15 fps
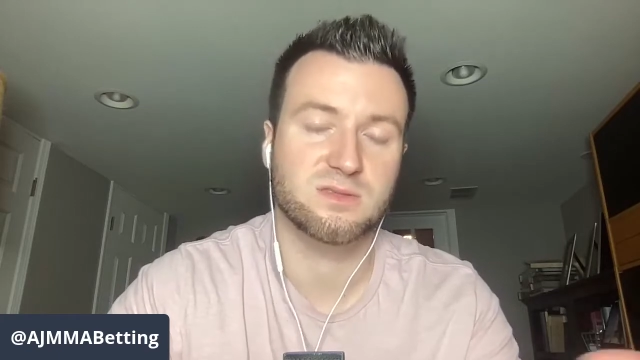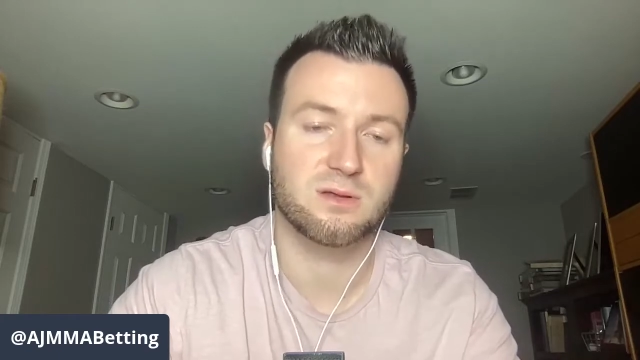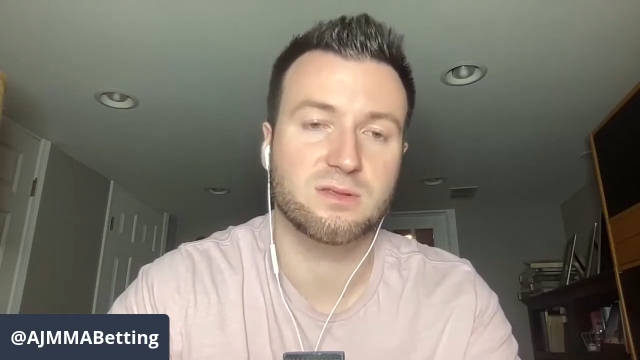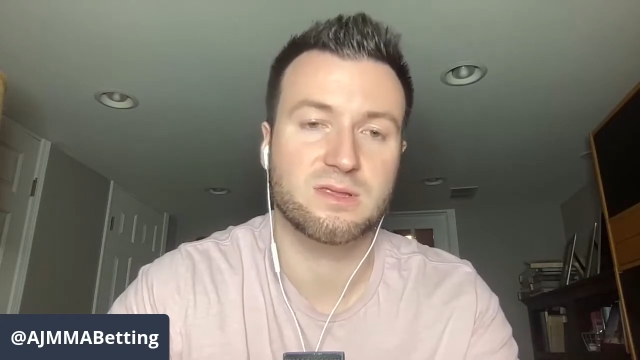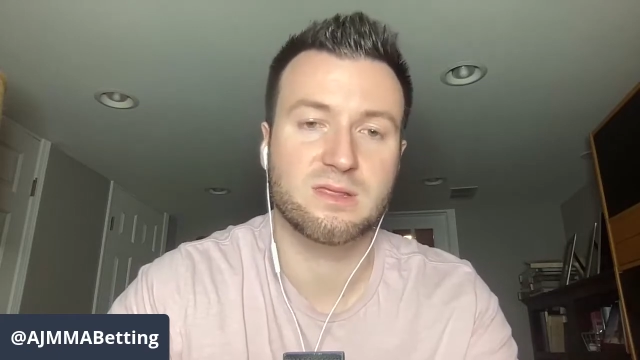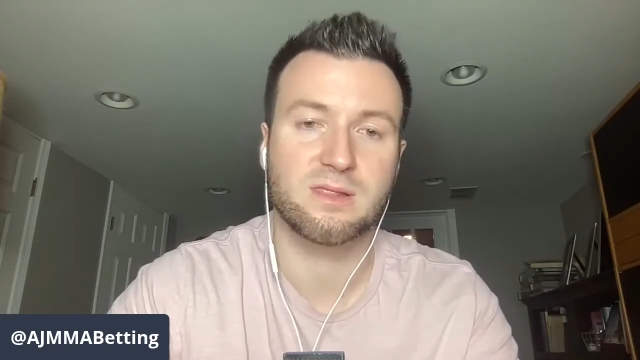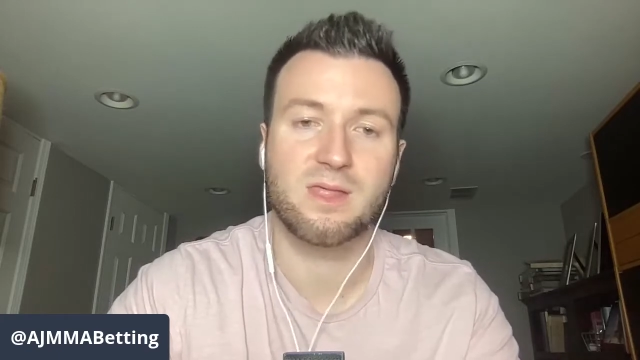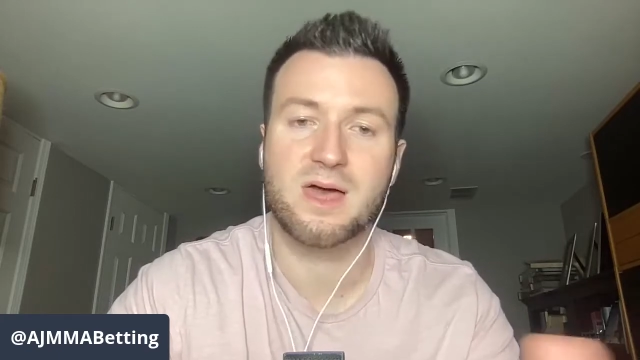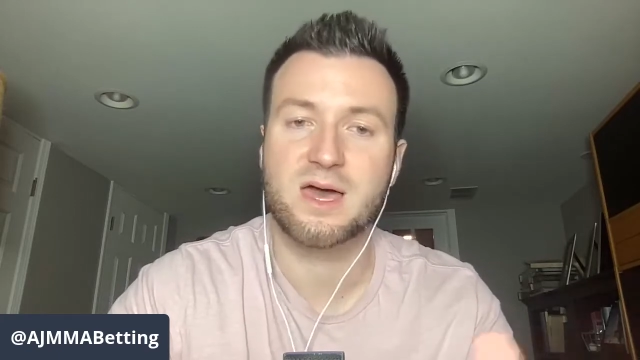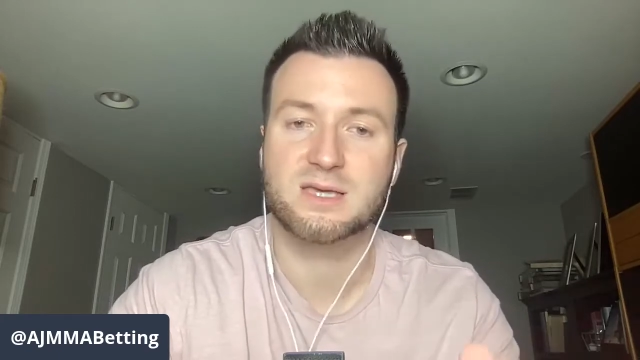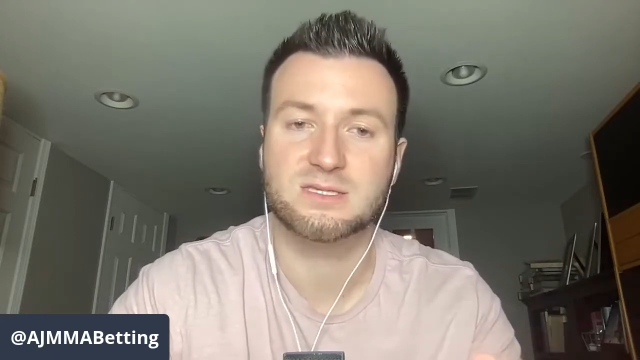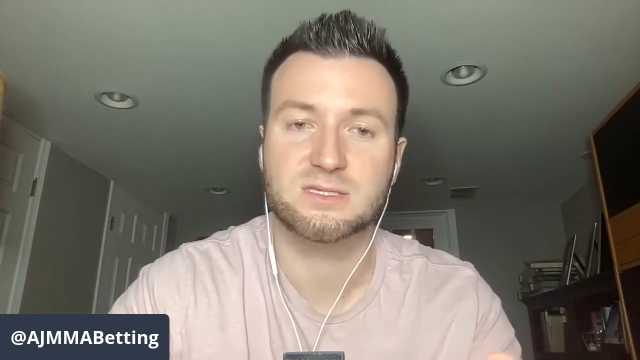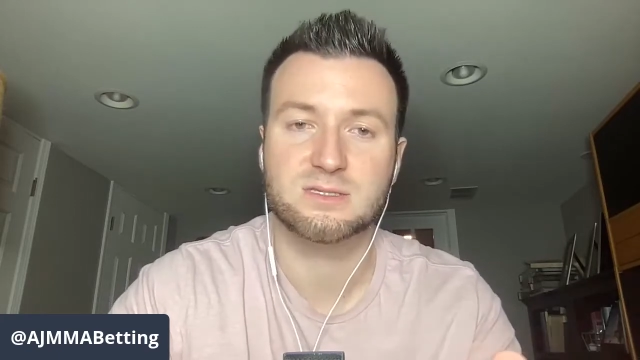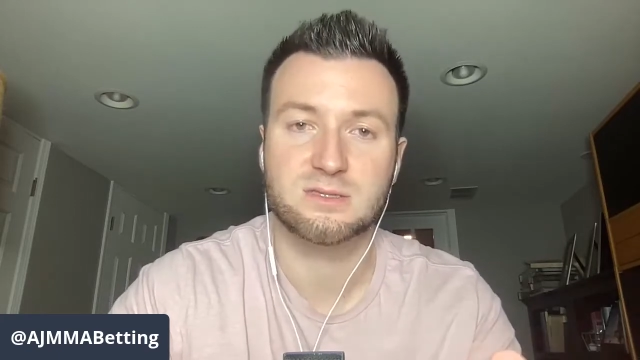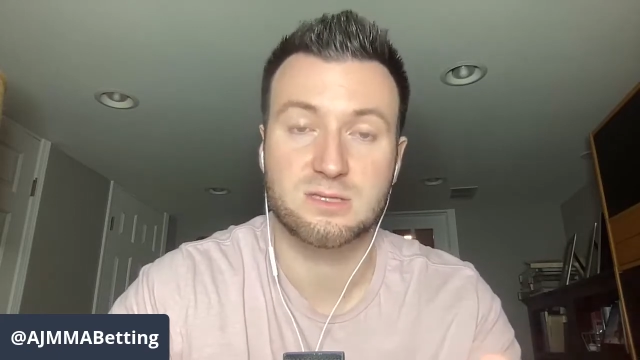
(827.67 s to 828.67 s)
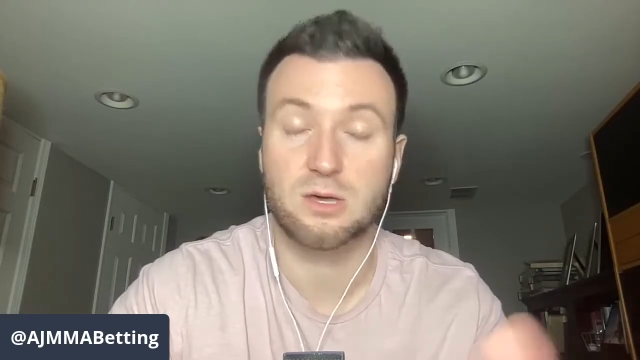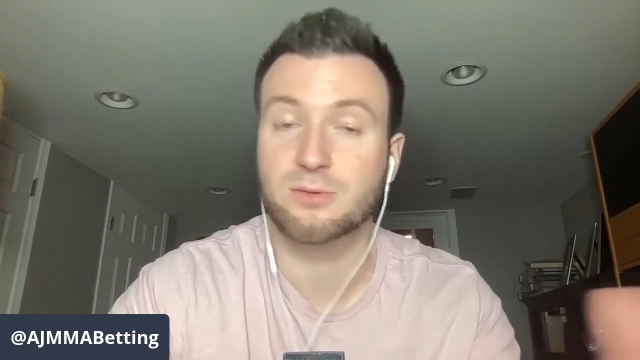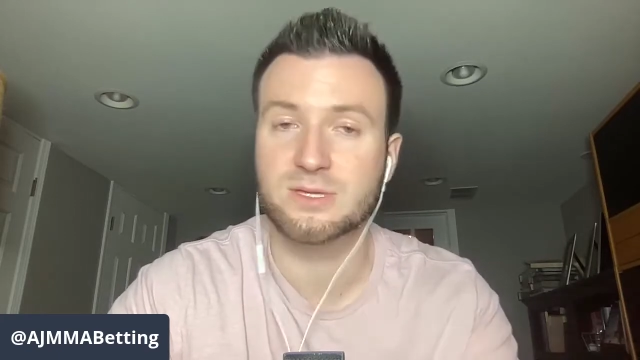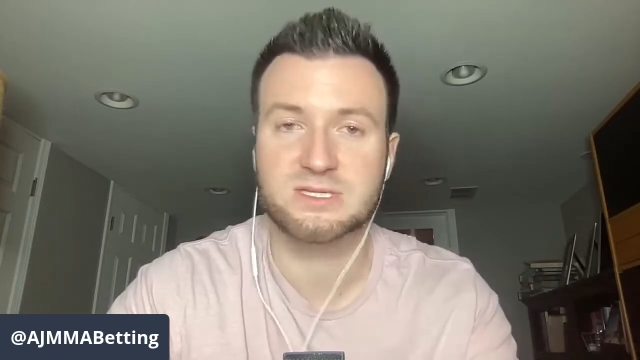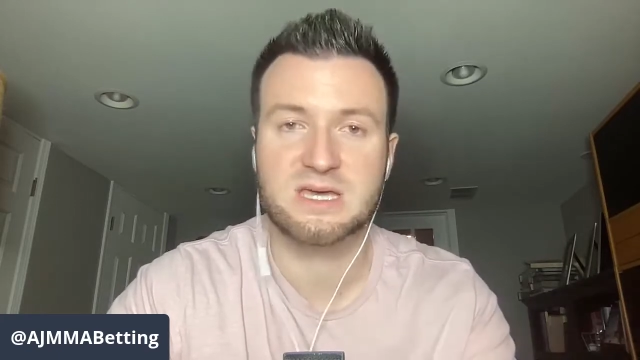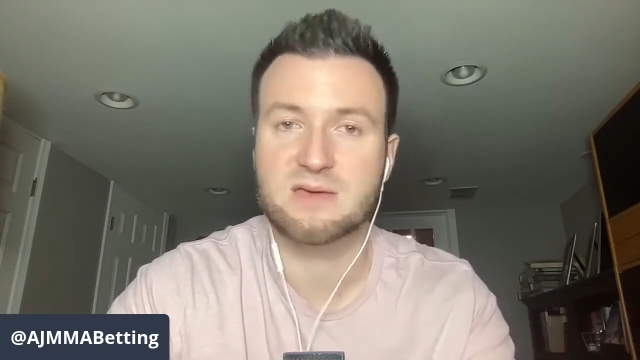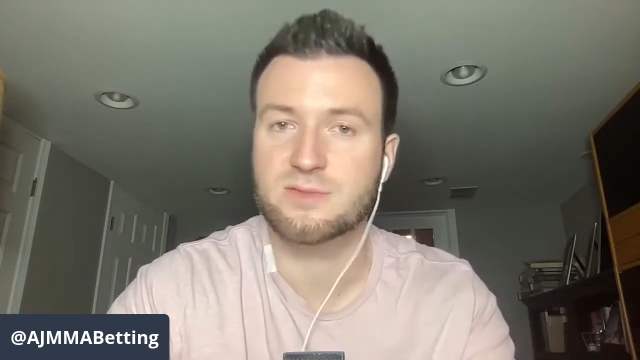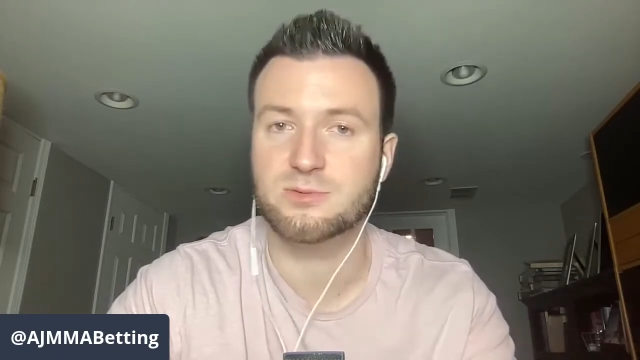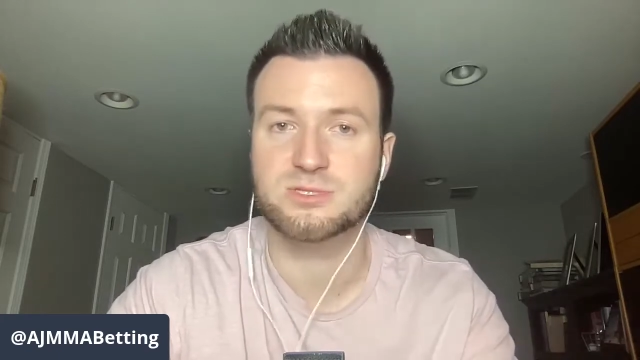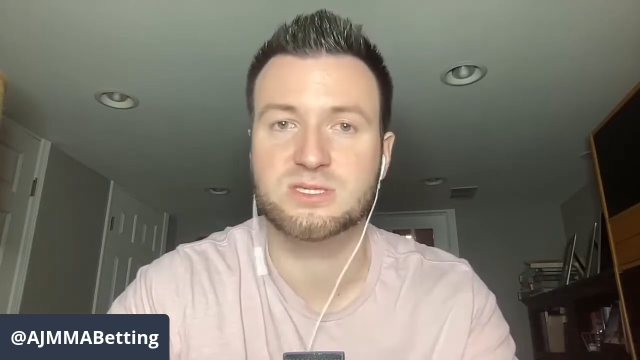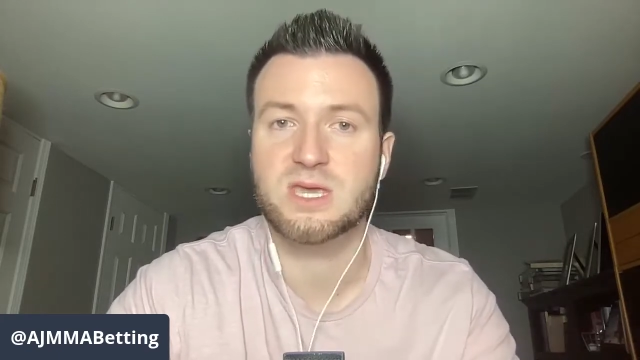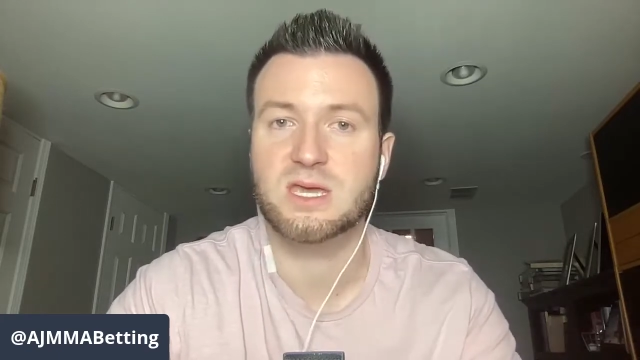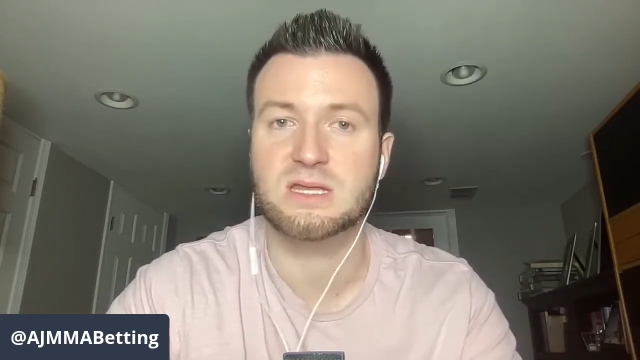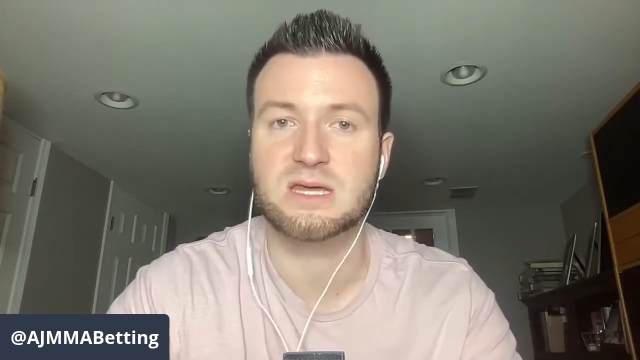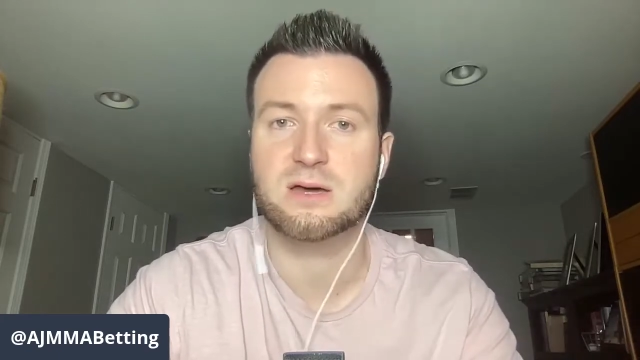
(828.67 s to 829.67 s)
Literally the only time he was
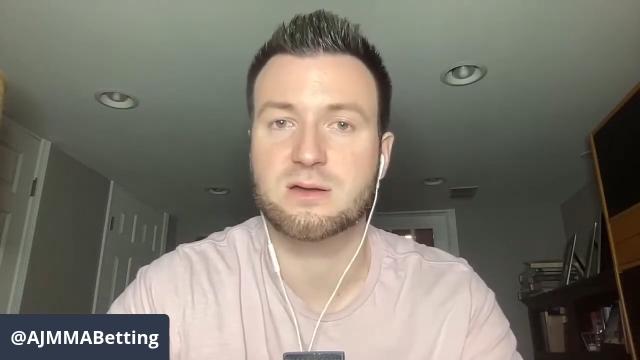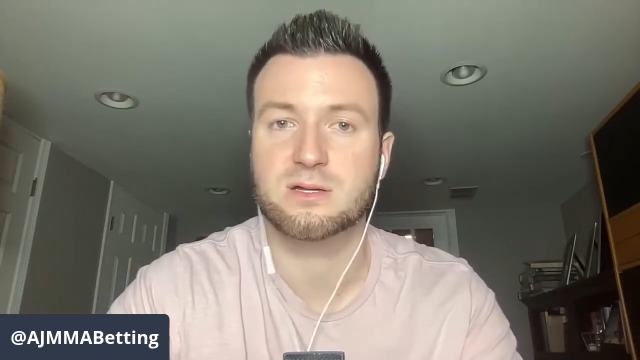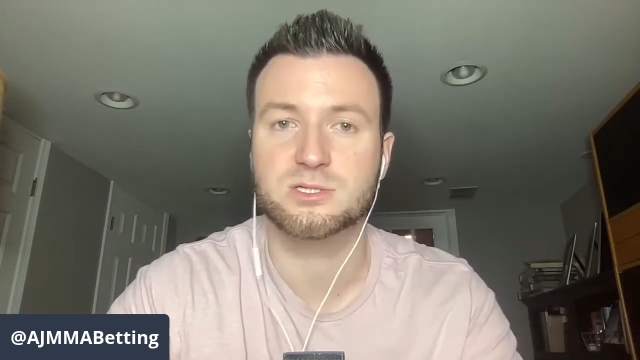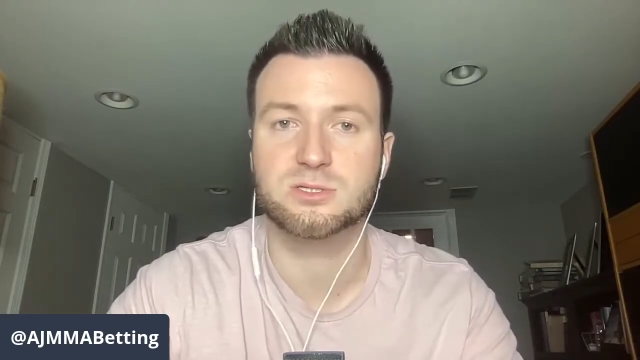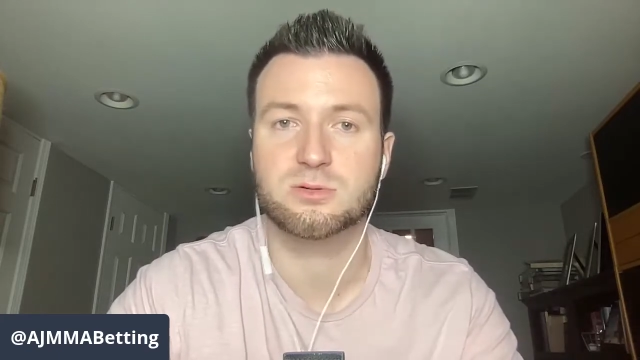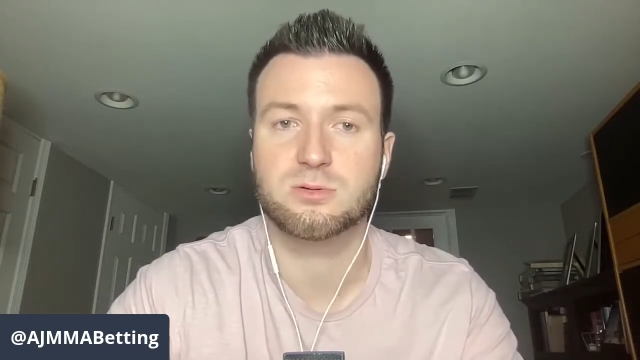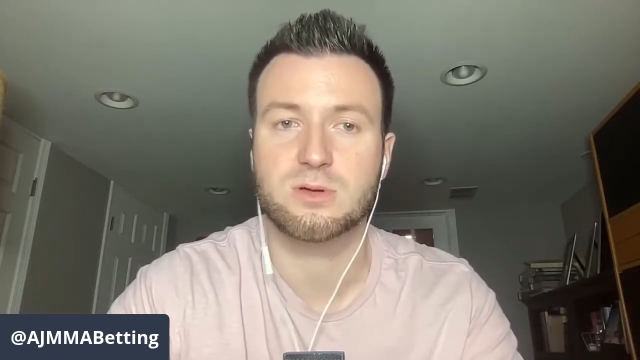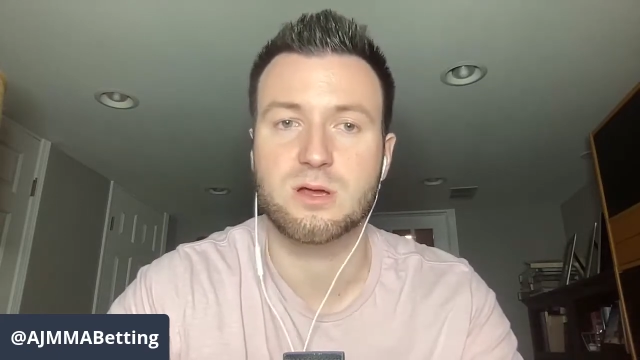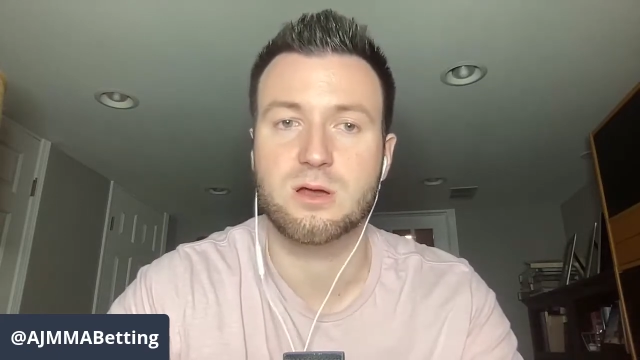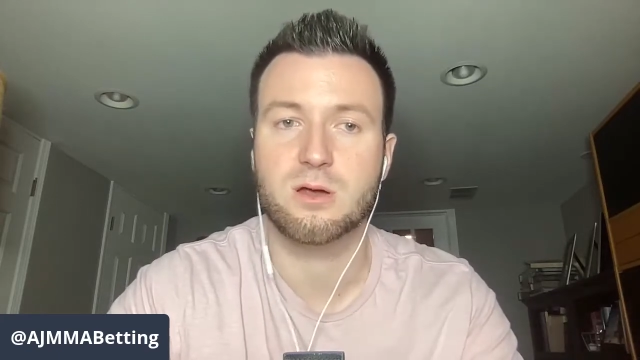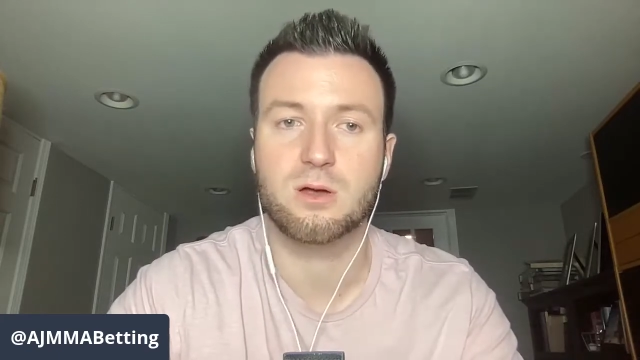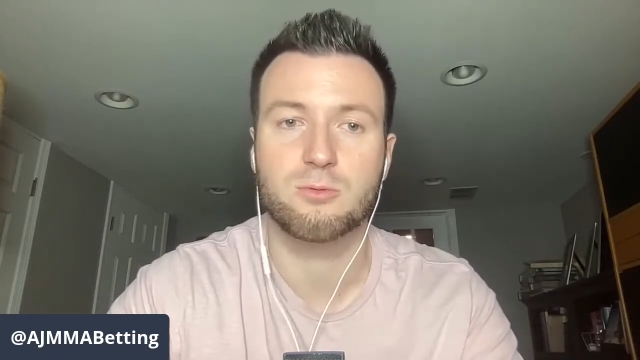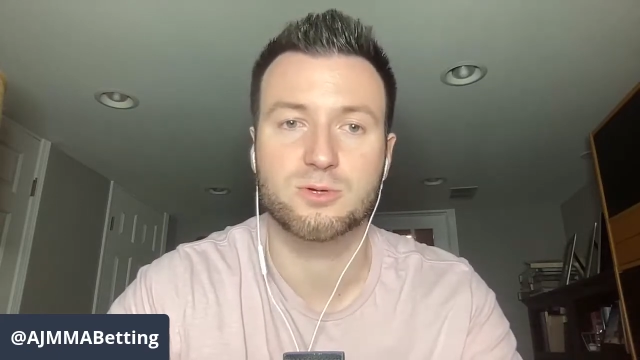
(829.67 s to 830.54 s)
taken down in his career